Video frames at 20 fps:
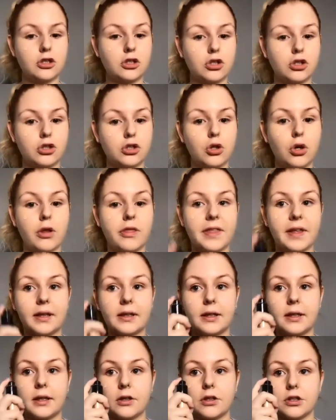to do 2
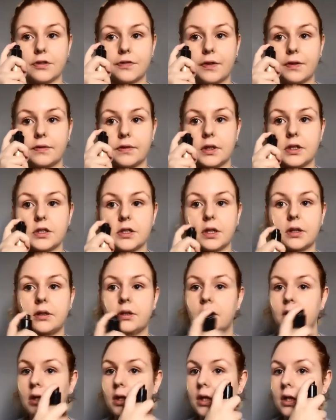thin layers of
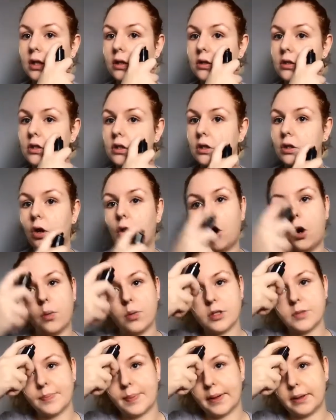foundation, because you can
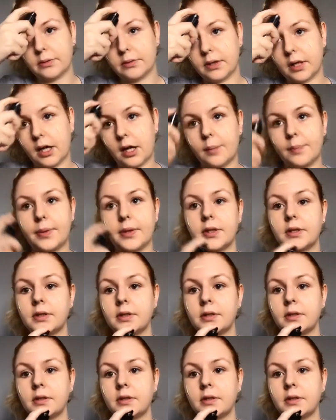always build up